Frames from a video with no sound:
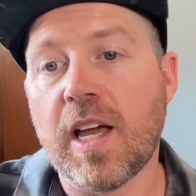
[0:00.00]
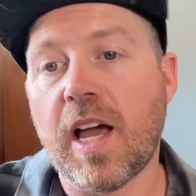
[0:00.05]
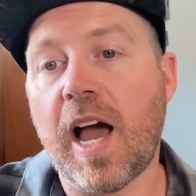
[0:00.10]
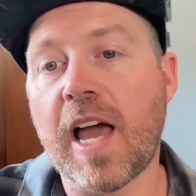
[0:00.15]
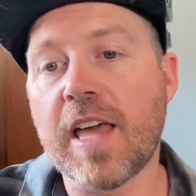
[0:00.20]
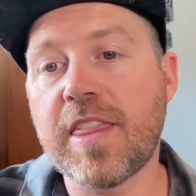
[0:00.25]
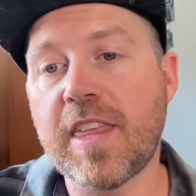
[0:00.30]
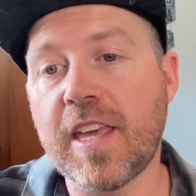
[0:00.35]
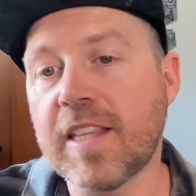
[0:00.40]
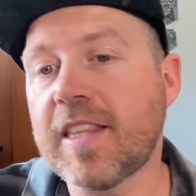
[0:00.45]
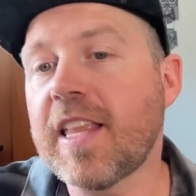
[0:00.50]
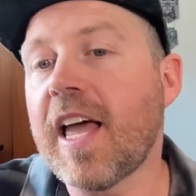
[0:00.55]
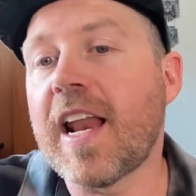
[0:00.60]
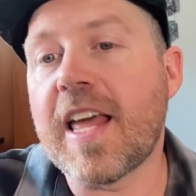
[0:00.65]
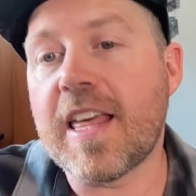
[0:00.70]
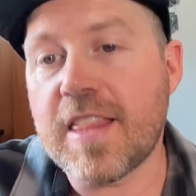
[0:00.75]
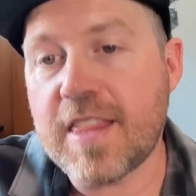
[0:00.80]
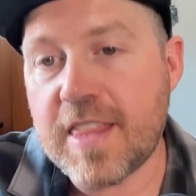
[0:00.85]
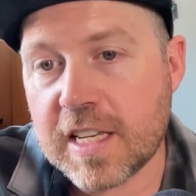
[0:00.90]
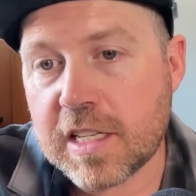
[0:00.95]
I think that
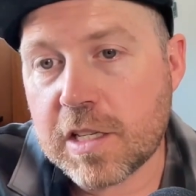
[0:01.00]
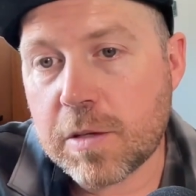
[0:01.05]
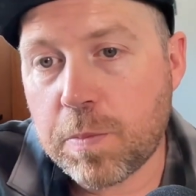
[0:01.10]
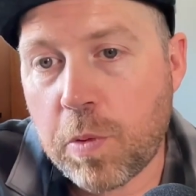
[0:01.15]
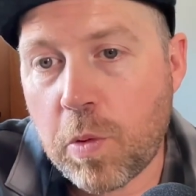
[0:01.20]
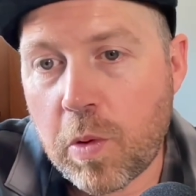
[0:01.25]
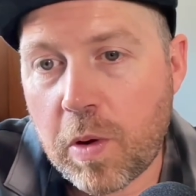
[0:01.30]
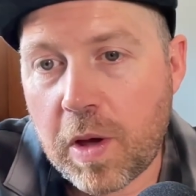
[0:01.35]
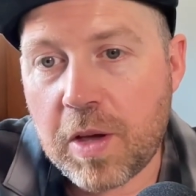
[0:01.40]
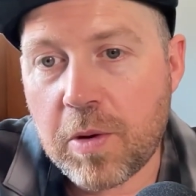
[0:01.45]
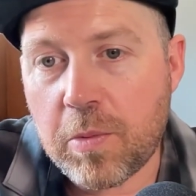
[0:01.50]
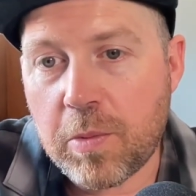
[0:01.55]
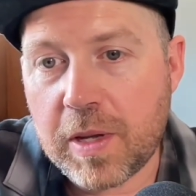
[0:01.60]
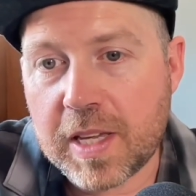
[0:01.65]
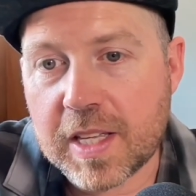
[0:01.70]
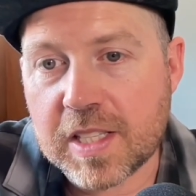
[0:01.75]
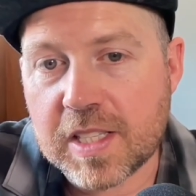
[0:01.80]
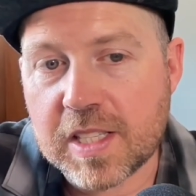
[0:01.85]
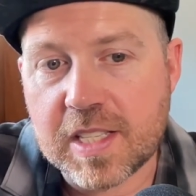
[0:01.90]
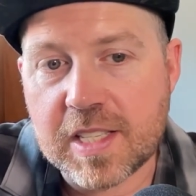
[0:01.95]
at this point we
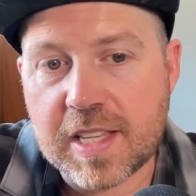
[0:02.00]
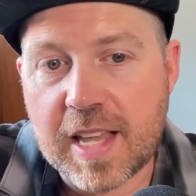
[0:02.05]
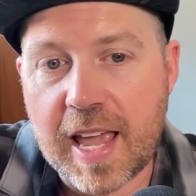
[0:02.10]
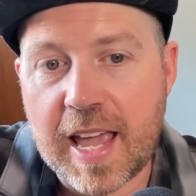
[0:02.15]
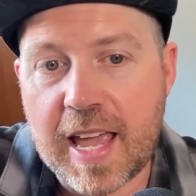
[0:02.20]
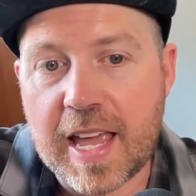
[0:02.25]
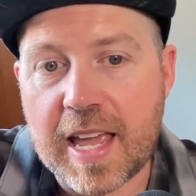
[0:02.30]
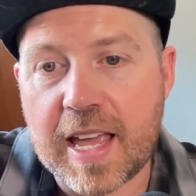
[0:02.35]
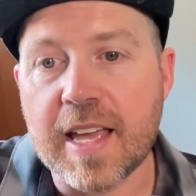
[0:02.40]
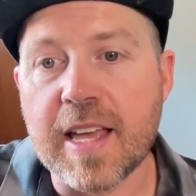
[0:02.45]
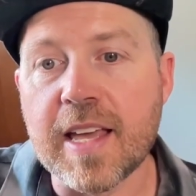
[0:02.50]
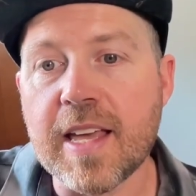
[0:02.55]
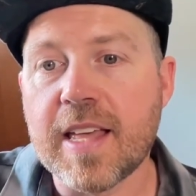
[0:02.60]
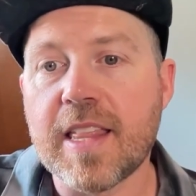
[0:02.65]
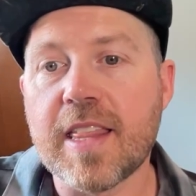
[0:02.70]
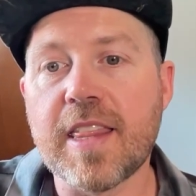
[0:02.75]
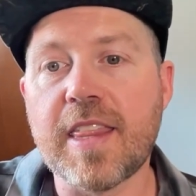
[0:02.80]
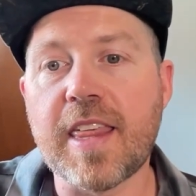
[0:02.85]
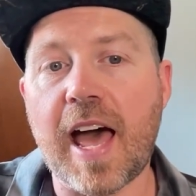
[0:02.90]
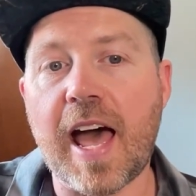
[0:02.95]
can say
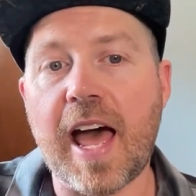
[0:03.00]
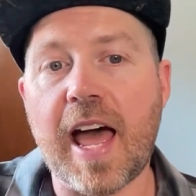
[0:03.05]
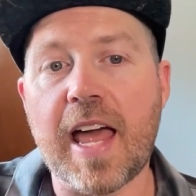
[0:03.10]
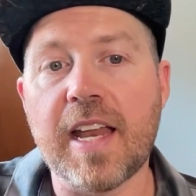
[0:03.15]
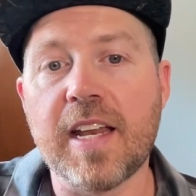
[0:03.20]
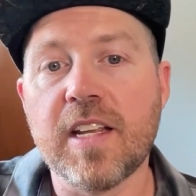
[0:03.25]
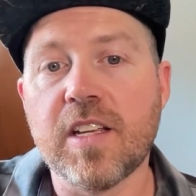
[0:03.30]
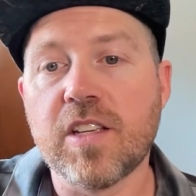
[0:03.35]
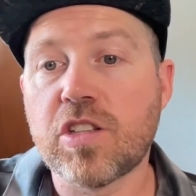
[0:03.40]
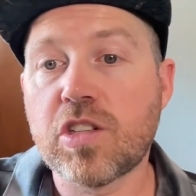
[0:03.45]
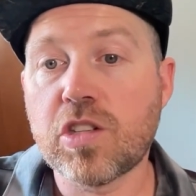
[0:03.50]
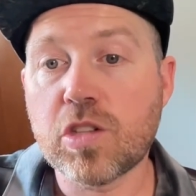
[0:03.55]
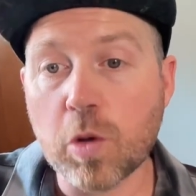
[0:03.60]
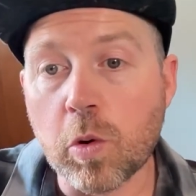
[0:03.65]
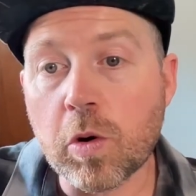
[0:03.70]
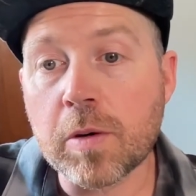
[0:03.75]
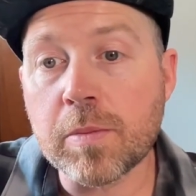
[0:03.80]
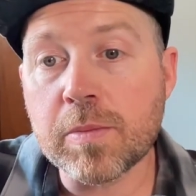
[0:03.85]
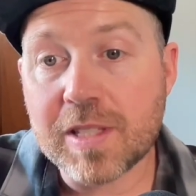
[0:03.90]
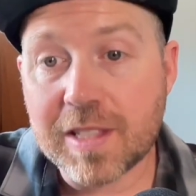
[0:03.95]
that
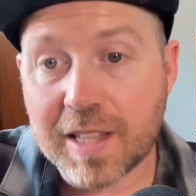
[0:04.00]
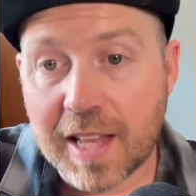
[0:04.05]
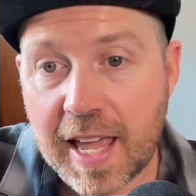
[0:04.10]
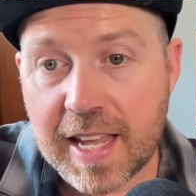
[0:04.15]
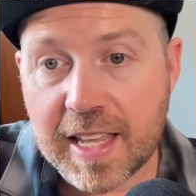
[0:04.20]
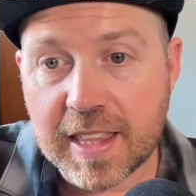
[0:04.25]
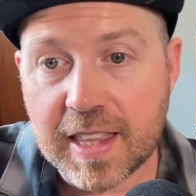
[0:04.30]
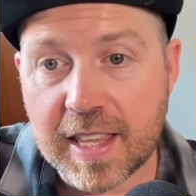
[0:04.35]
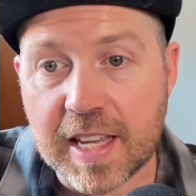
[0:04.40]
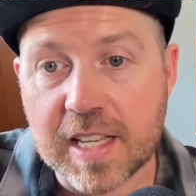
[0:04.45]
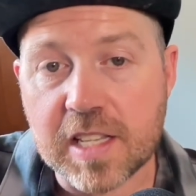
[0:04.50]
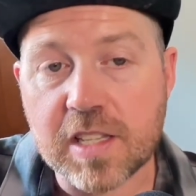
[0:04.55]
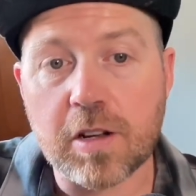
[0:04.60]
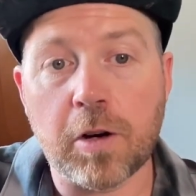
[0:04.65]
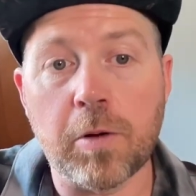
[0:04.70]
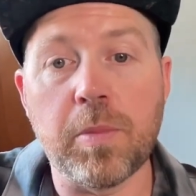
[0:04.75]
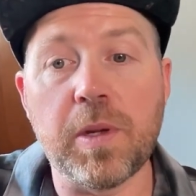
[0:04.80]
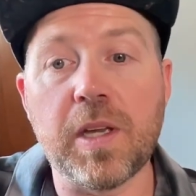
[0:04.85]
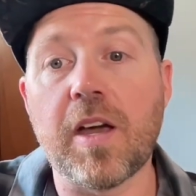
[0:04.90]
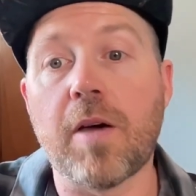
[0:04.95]
storms like this
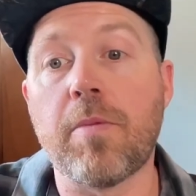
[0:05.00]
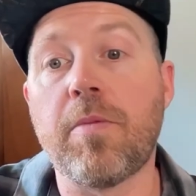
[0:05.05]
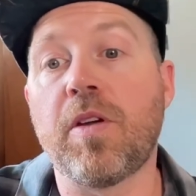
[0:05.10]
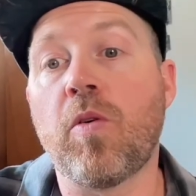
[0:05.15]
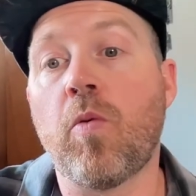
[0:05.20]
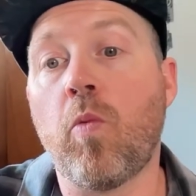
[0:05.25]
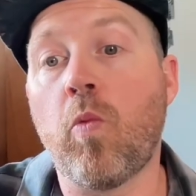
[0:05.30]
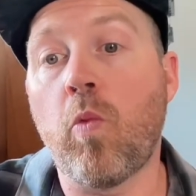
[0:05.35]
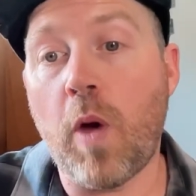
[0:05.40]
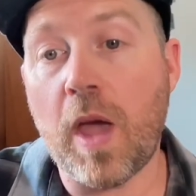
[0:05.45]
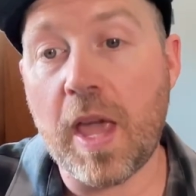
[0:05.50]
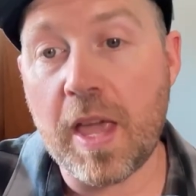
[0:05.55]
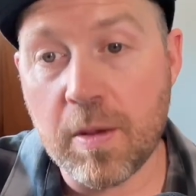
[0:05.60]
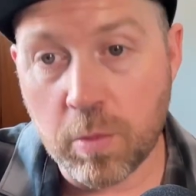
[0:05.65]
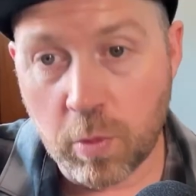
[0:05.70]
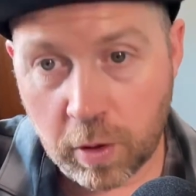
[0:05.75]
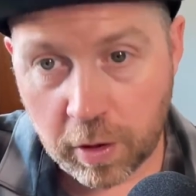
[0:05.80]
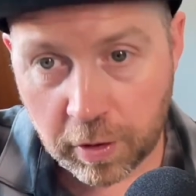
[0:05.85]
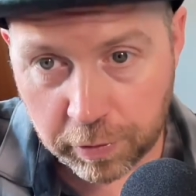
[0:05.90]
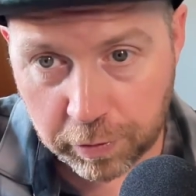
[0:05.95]
are becoming way
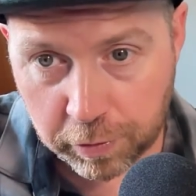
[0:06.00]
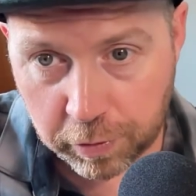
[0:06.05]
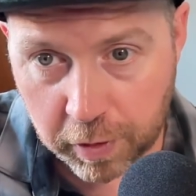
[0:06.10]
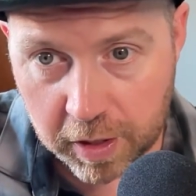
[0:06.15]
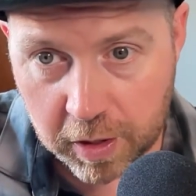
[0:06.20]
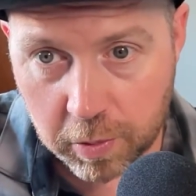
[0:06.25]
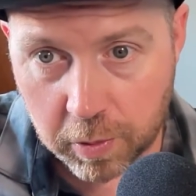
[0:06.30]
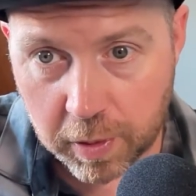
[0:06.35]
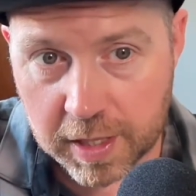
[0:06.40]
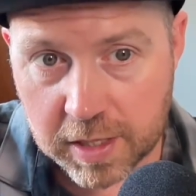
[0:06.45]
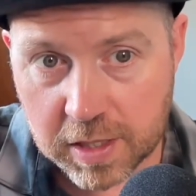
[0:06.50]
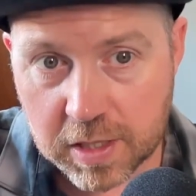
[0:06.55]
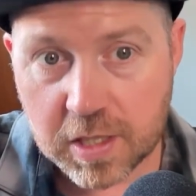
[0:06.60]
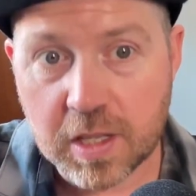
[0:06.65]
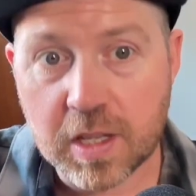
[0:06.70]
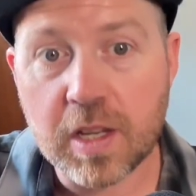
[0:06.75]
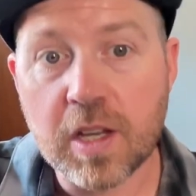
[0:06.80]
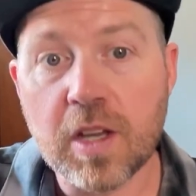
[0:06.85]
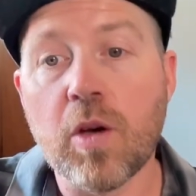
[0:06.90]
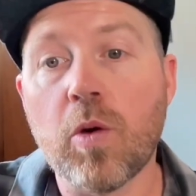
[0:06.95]
more frequent,
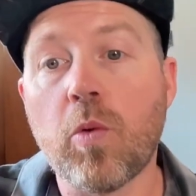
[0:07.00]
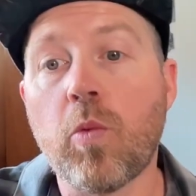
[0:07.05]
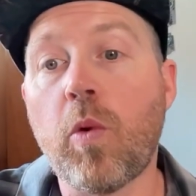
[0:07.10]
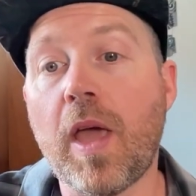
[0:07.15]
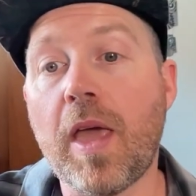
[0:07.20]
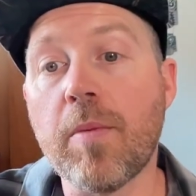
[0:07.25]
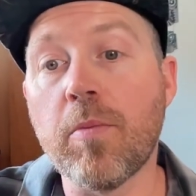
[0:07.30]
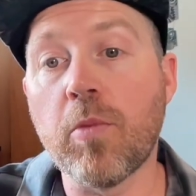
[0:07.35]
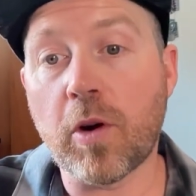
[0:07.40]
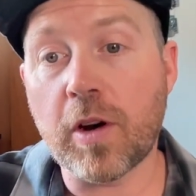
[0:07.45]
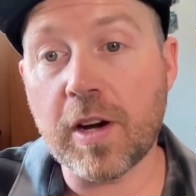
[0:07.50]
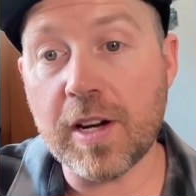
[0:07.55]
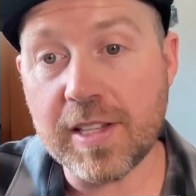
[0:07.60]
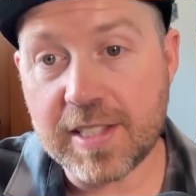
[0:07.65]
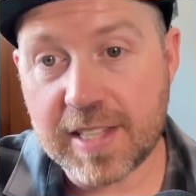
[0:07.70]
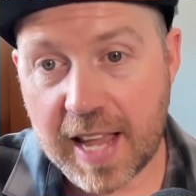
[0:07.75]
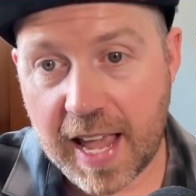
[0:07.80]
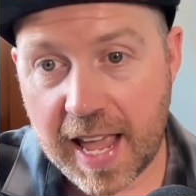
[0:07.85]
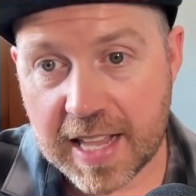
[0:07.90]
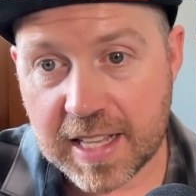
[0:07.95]
way more
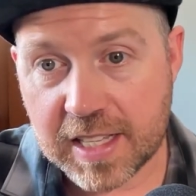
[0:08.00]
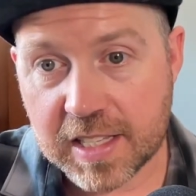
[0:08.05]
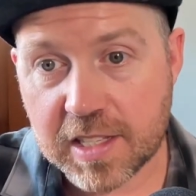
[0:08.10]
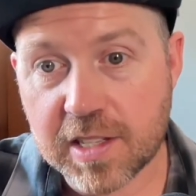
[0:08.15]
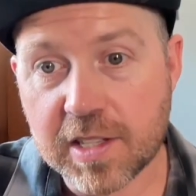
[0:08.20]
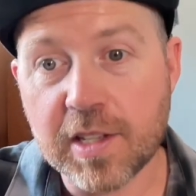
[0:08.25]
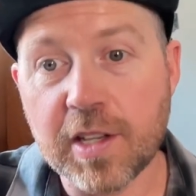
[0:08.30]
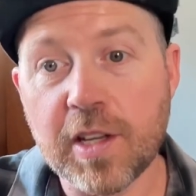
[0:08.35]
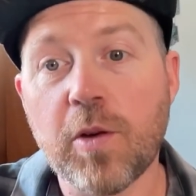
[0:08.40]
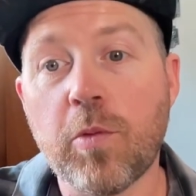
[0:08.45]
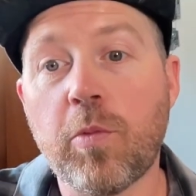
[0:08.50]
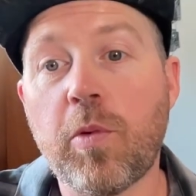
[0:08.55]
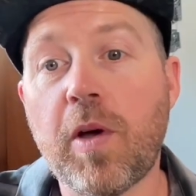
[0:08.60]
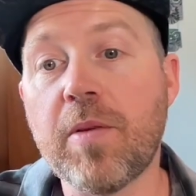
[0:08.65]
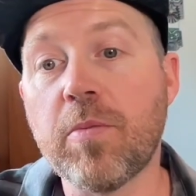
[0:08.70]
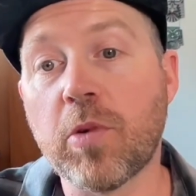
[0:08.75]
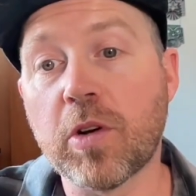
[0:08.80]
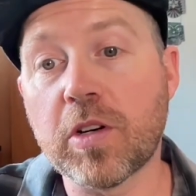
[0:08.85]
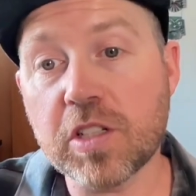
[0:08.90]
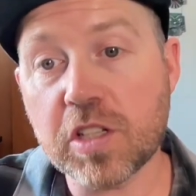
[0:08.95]
intense,
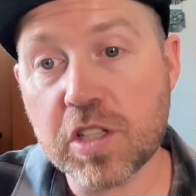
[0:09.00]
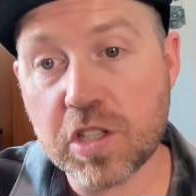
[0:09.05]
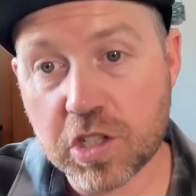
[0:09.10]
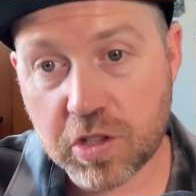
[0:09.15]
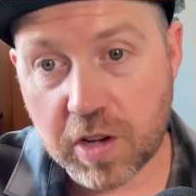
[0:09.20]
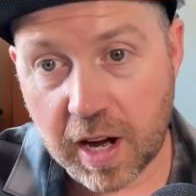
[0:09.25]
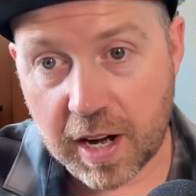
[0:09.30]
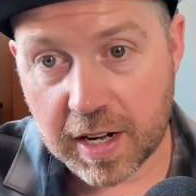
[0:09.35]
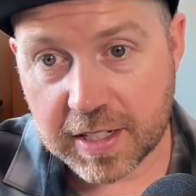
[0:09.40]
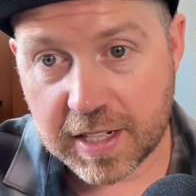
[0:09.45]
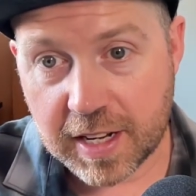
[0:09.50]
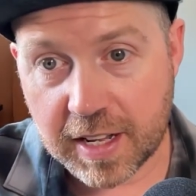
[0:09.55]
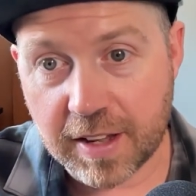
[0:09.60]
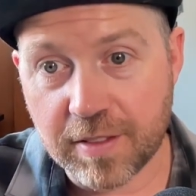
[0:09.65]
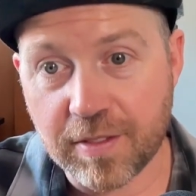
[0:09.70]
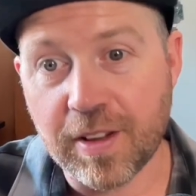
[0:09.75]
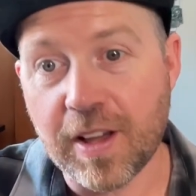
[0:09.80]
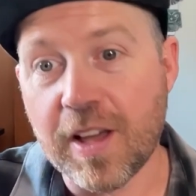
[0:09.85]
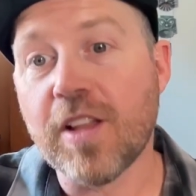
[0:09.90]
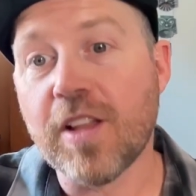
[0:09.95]
way more
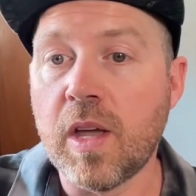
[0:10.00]
destructive.